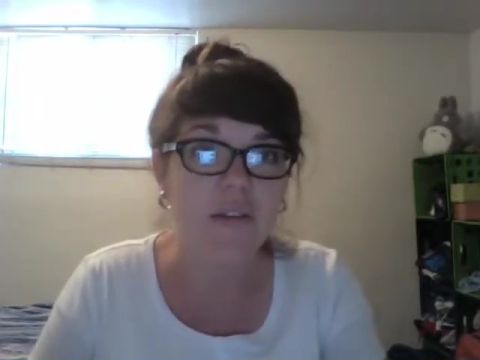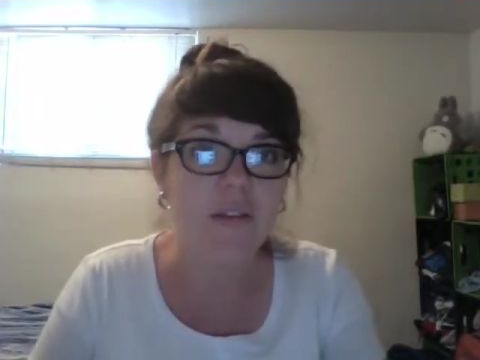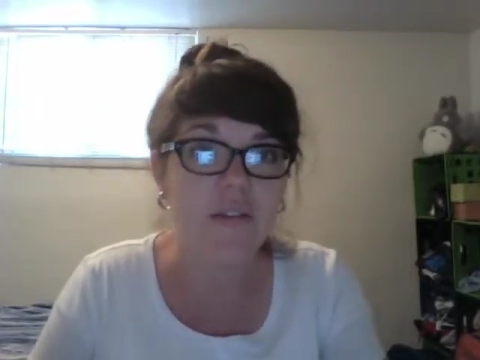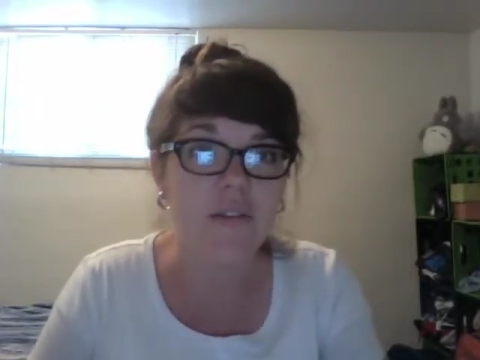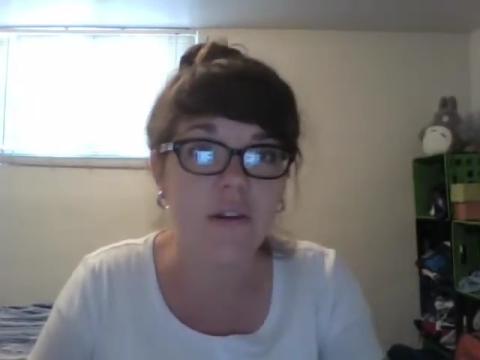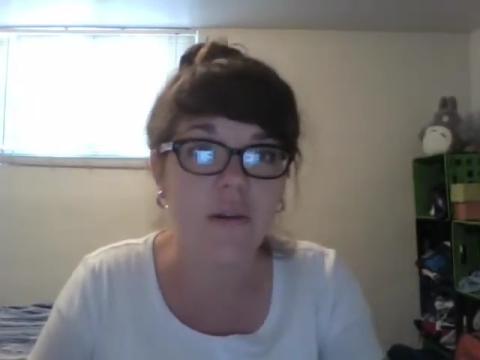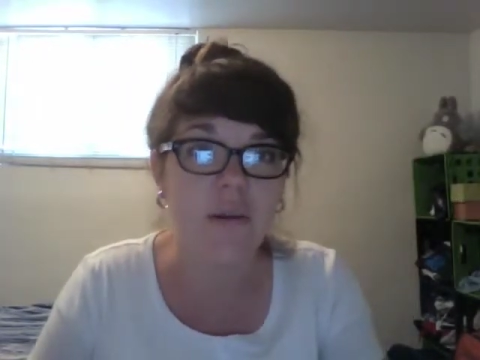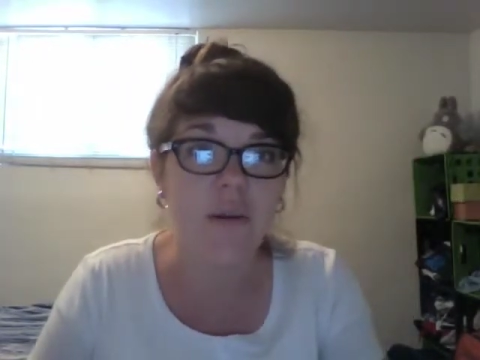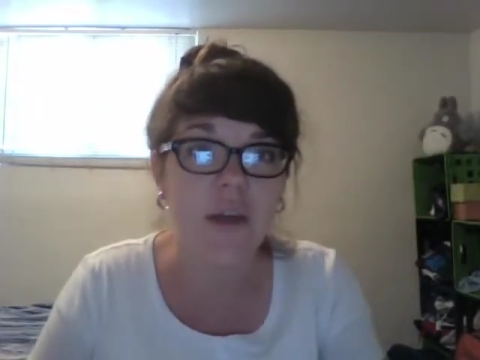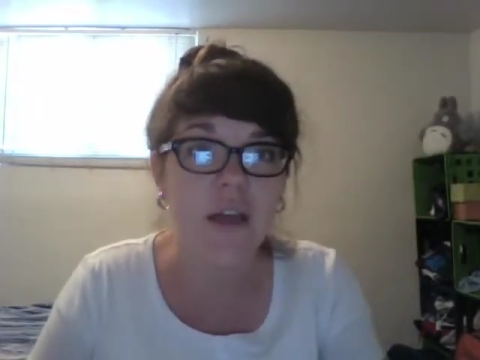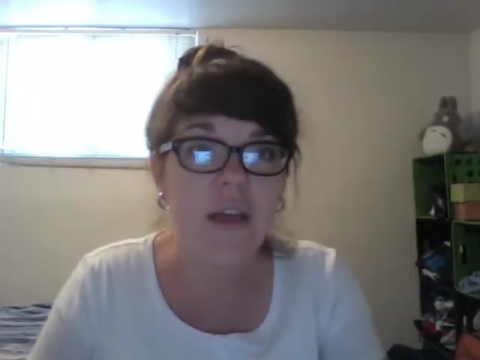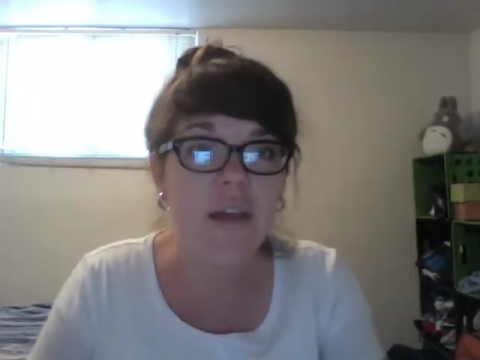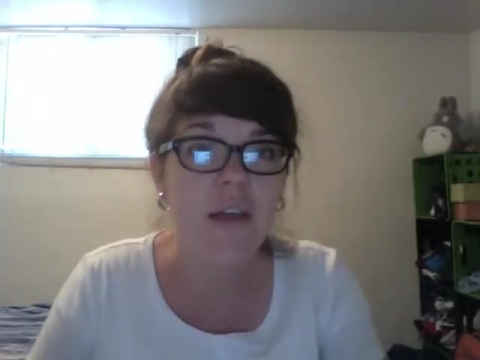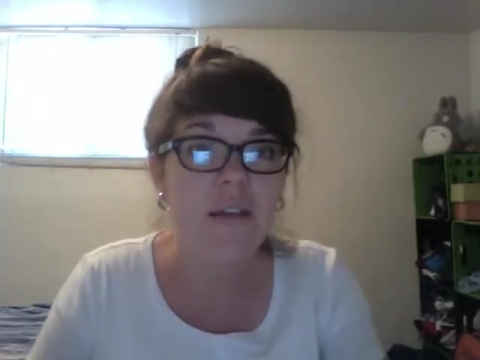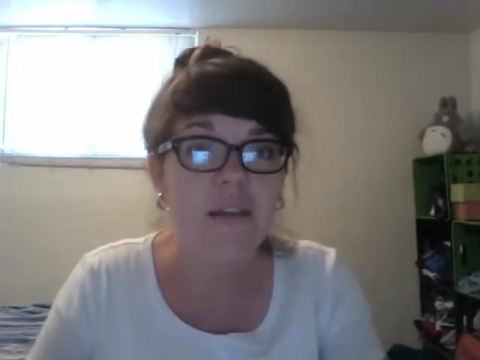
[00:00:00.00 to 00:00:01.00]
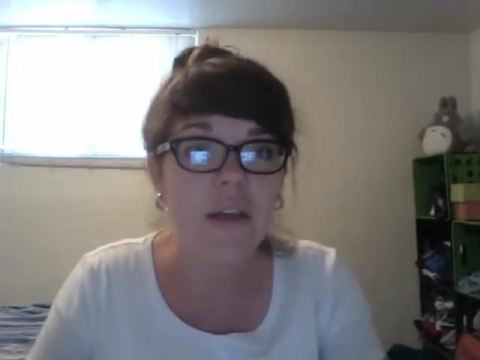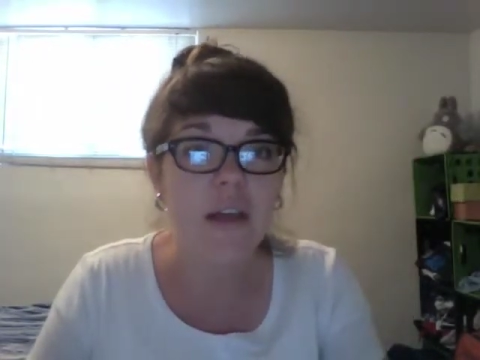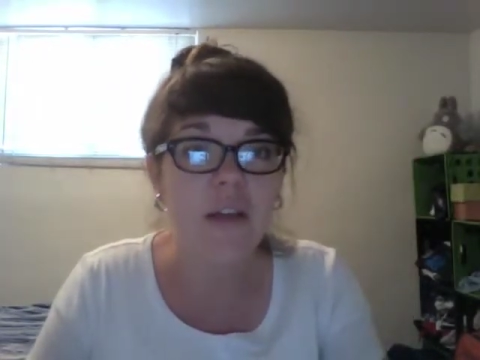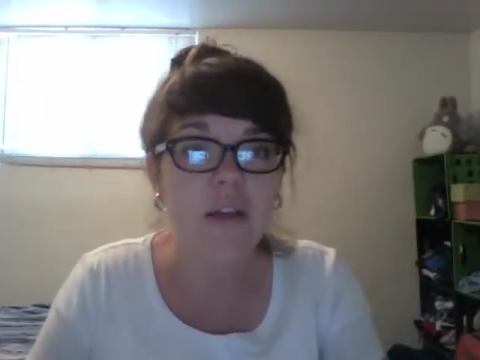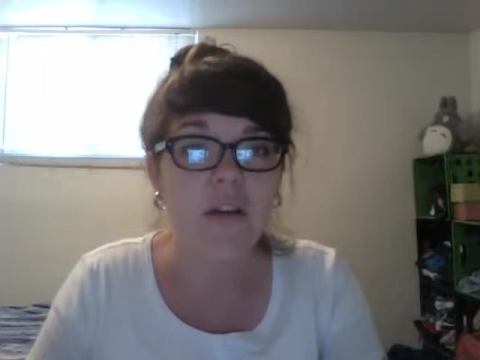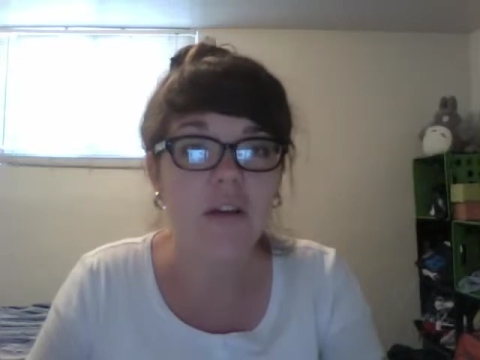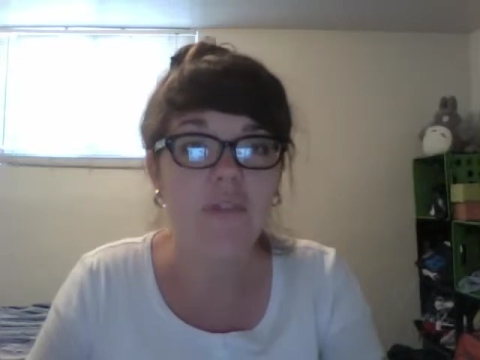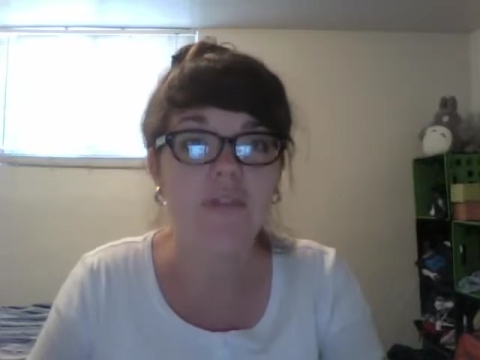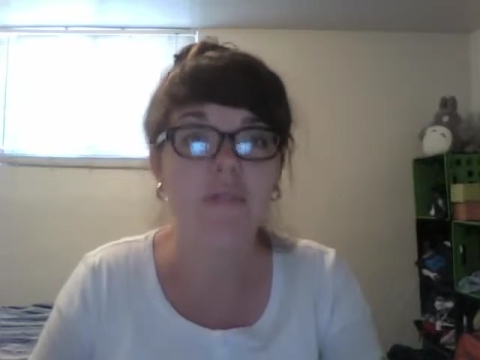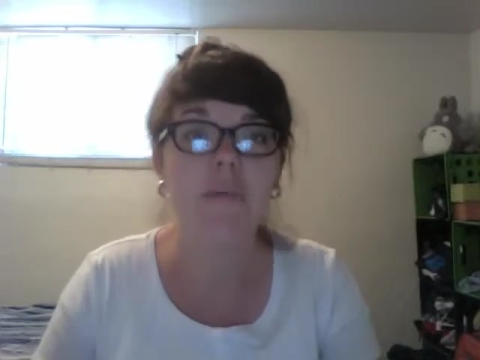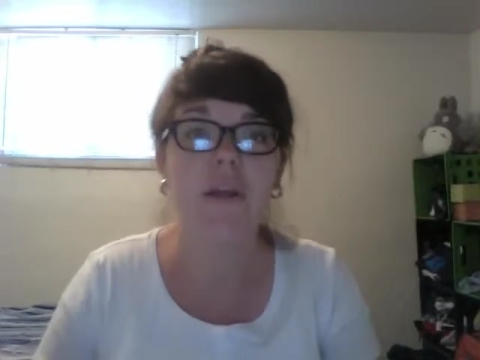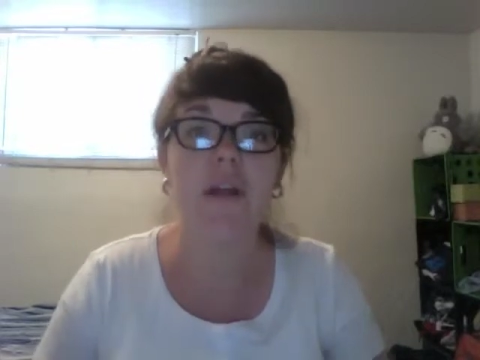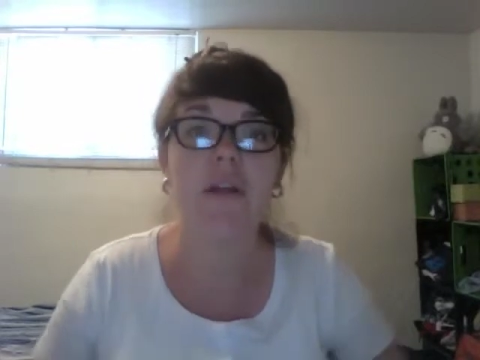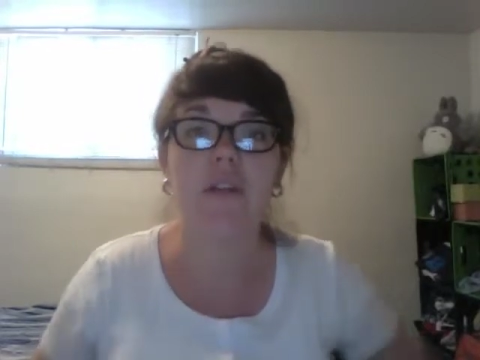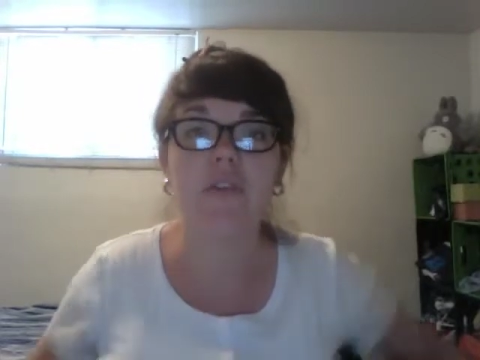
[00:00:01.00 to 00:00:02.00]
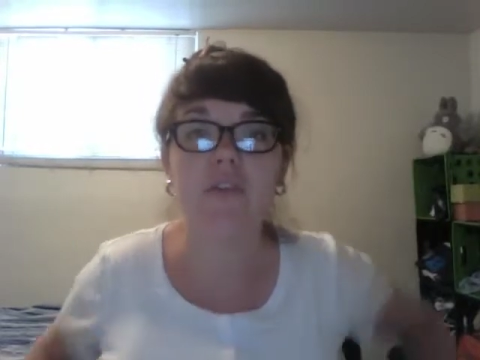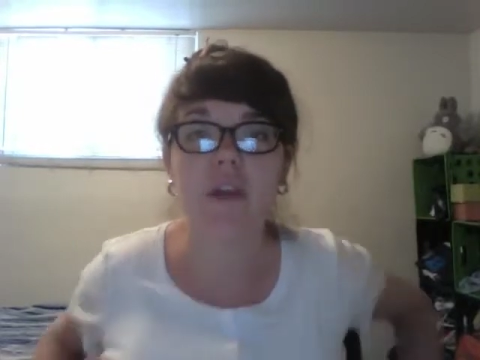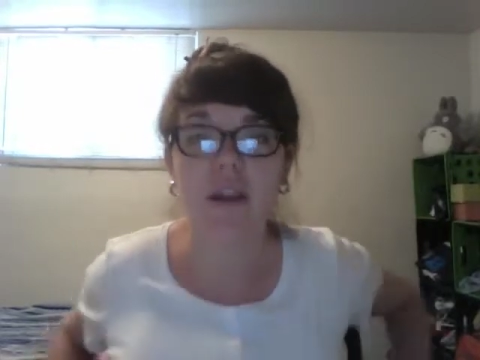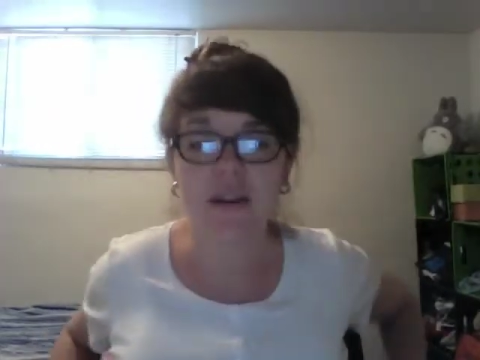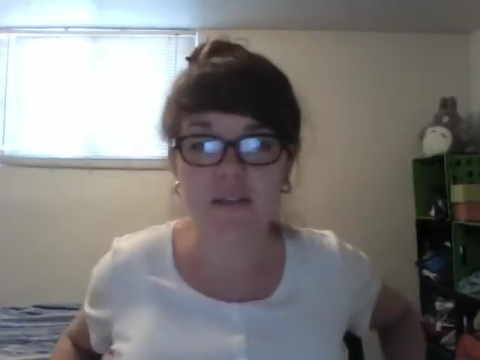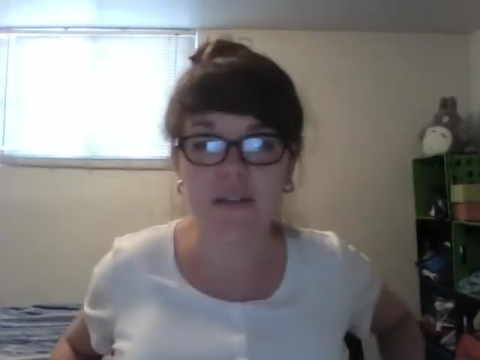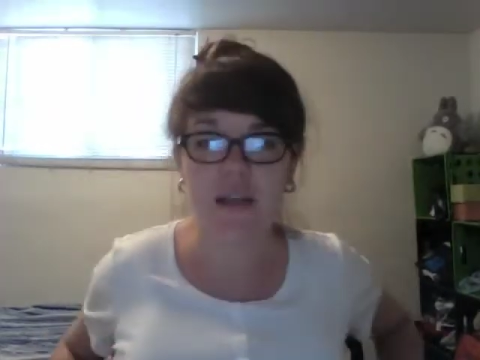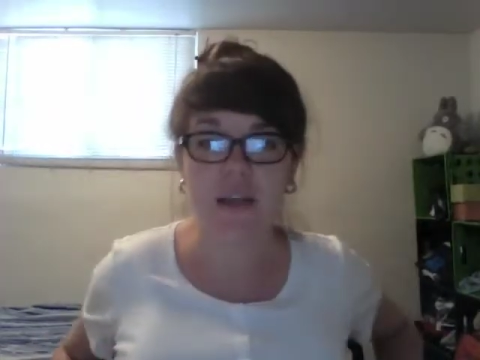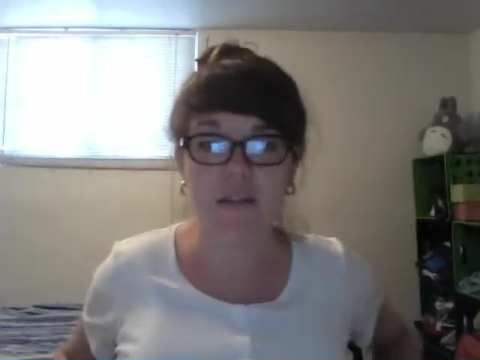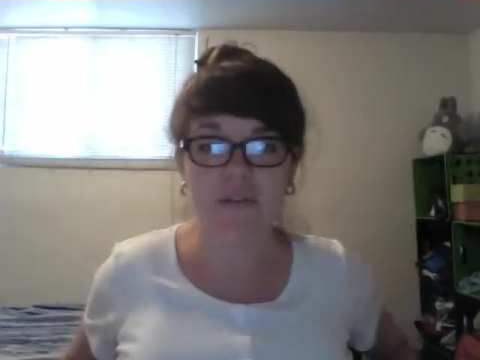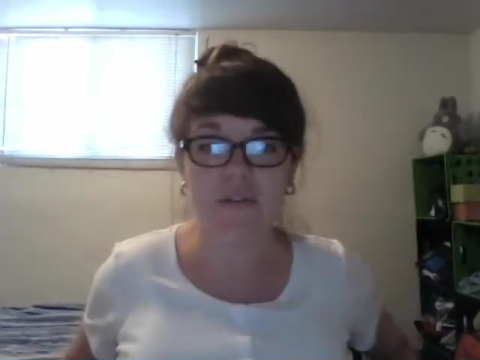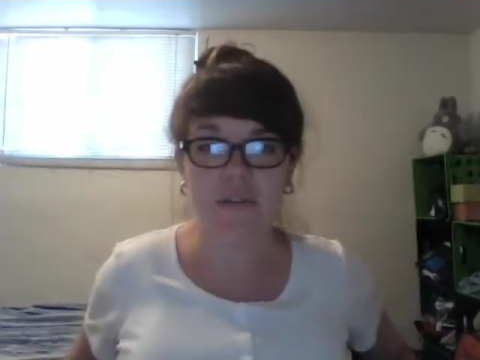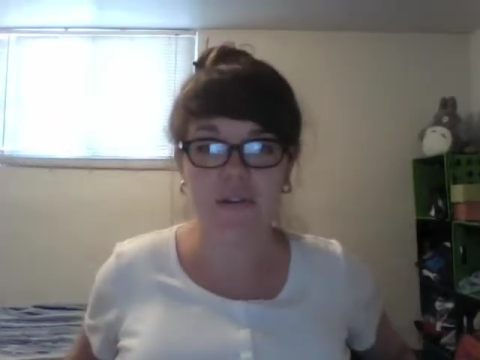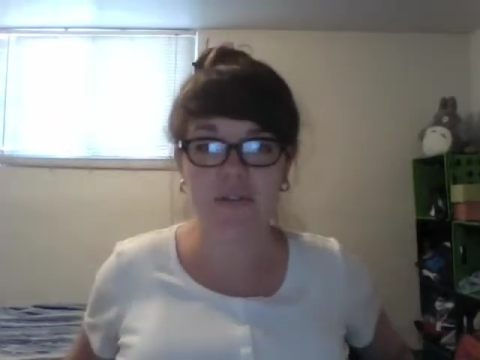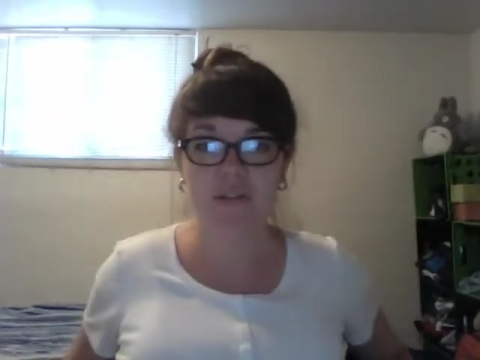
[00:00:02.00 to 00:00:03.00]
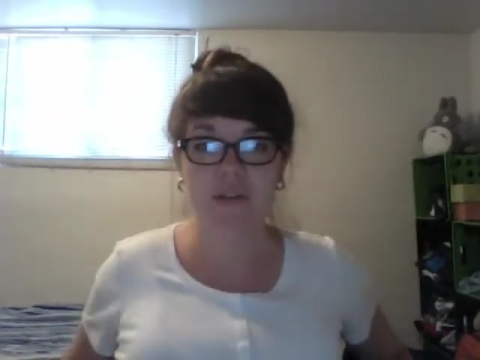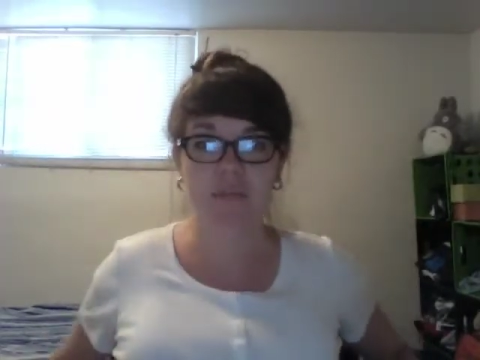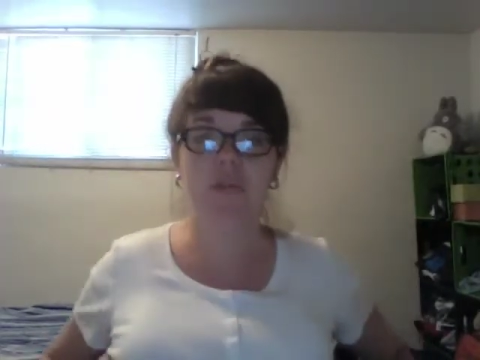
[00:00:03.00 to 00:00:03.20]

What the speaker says: So take a look for a minute and try to decide for yourself,